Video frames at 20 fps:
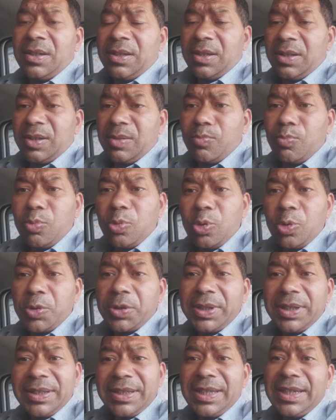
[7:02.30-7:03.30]
More
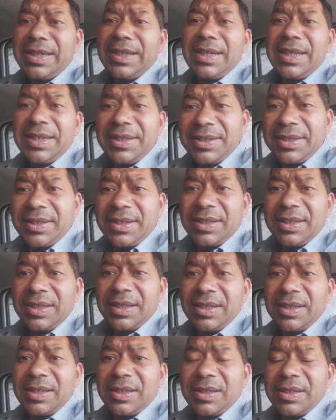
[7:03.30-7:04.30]
the
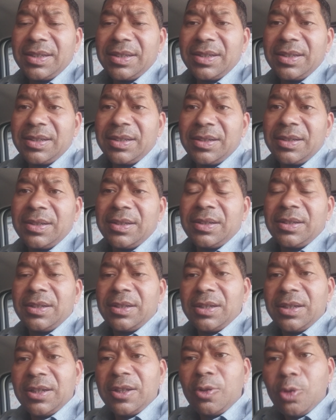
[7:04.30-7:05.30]
thickness,
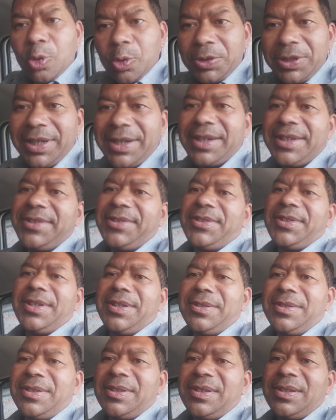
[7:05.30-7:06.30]
low the
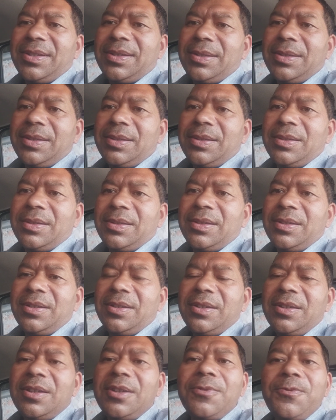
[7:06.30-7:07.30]
resistance.
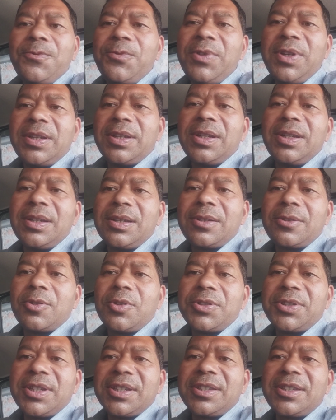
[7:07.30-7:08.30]
If we take
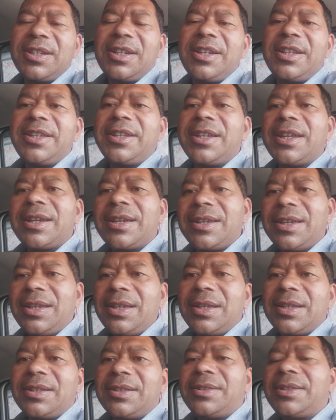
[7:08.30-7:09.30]
cross-sectional area
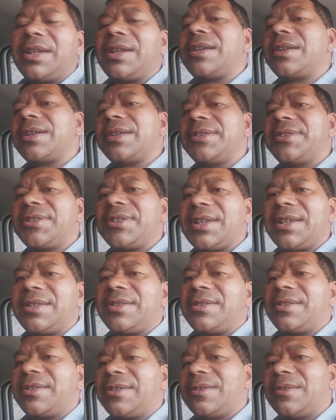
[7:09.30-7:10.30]
A, then
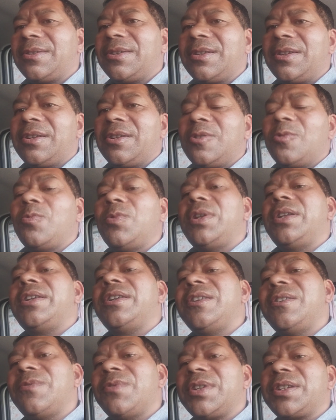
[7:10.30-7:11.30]
resistance will
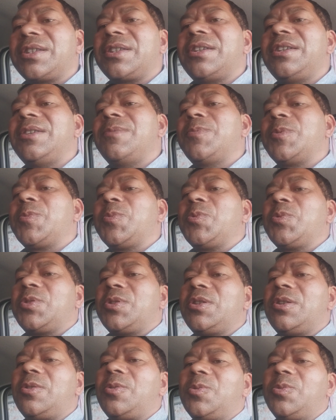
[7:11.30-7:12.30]
inversely
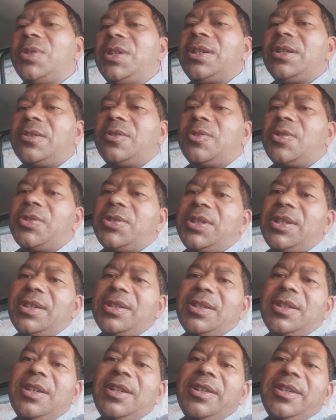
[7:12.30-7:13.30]
proportional to the
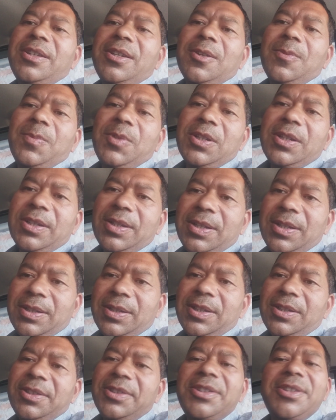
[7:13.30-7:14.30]
cross-sectional area of the
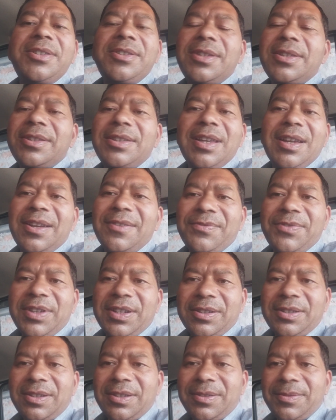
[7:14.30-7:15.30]
conductor. This is the second
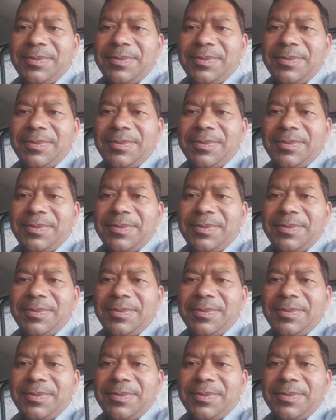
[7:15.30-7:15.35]
factor.